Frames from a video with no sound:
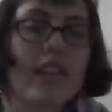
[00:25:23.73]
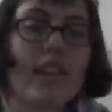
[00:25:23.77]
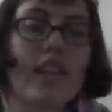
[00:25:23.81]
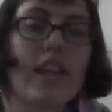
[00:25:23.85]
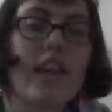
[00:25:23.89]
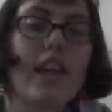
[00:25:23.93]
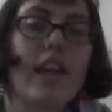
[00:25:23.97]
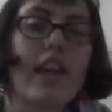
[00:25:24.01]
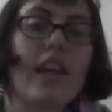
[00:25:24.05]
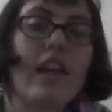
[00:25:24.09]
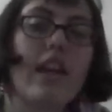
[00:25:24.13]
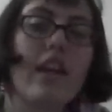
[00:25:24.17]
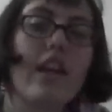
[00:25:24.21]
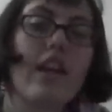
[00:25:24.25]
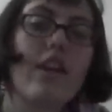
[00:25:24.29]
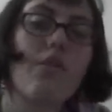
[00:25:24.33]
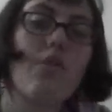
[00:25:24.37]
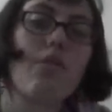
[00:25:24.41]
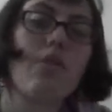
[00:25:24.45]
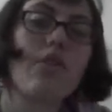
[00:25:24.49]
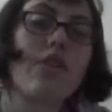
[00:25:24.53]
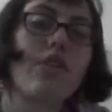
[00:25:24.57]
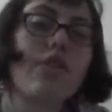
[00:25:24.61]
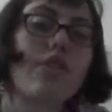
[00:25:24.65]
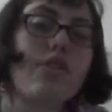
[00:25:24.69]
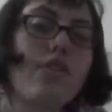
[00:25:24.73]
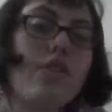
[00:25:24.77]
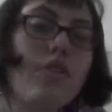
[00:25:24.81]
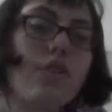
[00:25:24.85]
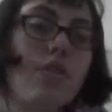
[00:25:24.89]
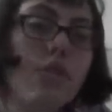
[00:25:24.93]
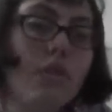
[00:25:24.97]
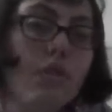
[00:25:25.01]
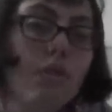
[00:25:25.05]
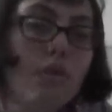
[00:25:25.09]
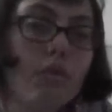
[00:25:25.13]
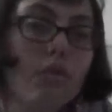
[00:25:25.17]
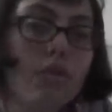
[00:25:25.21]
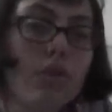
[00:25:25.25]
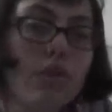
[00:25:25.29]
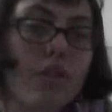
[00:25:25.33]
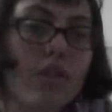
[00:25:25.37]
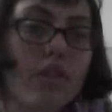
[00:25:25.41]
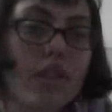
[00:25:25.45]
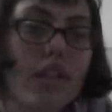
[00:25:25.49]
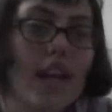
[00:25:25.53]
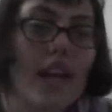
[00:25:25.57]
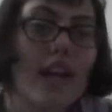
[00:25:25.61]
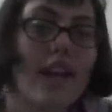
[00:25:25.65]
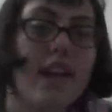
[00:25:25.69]
that they, in order to
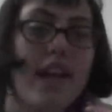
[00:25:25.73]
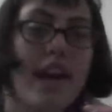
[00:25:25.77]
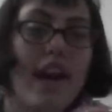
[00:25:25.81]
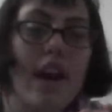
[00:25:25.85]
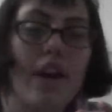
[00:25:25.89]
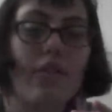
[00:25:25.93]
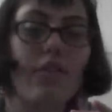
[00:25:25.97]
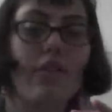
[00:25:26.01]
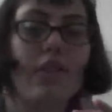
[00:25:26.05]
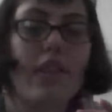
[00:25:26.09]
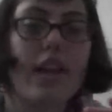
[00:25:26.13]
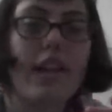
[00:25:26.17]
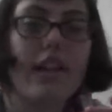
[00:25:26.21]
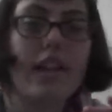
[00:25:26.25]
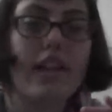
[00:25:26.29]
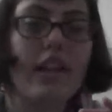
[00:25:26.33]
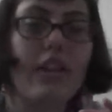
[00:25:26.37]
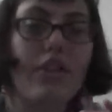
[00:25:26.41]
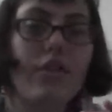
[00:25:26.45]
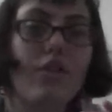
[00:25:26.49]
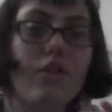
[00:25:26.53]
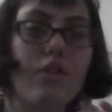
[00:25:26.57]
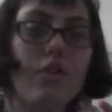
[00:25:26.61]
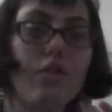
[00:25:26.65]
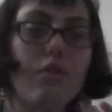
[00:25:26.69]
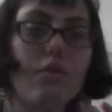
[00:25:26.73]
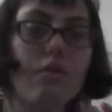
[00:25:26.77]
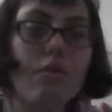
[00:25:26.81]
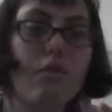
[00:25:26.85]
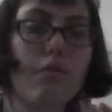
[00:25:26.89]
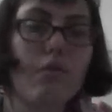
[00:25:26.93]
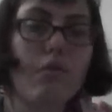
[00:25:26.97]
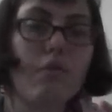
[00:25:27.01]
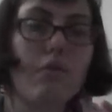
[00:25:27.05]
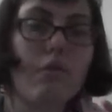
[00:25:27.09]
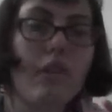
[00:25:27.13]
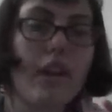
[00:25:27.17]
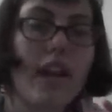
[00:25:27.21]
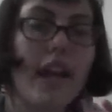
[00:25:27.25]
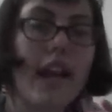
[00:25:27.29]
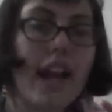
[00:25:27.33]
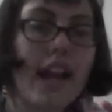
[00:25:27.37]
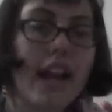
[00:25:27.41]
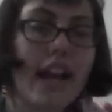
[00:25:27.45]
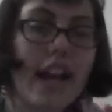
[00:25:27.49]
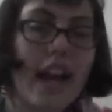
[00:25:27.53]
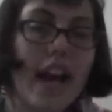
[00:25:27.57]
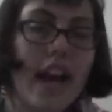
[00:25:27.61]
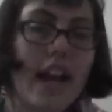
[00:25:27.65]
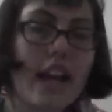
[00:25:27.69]
stand out, they need to
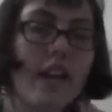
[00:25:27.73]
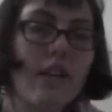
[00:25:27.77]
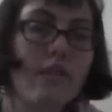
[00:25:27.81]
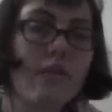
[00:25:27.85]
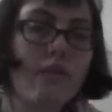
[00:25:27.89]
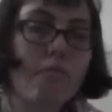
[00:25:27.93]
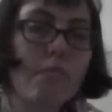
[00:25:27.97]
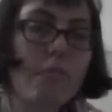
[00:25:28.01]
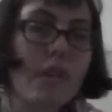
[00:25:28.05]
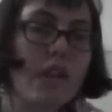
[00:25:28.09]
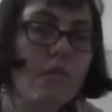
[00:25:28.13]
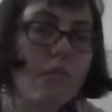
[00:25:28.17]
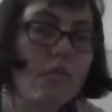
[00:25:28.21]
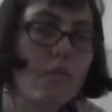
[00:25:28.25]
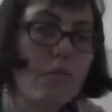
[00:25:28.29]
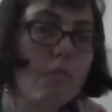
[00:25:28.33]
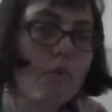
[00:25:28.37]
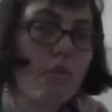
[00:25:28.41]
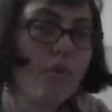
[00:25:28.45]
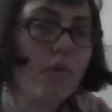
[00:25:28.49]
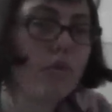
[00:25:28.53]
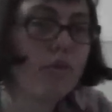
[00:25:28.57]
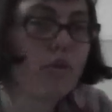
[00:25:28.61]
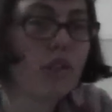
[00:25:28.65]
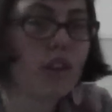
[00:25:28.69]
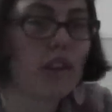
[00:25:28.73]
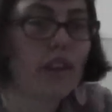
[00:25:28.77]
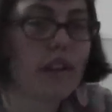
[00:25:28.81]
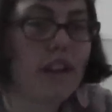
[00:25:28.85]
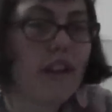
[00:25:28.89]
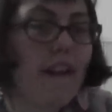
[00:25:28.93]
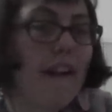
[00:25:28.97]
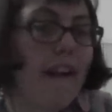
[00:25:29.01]
kind of be removed.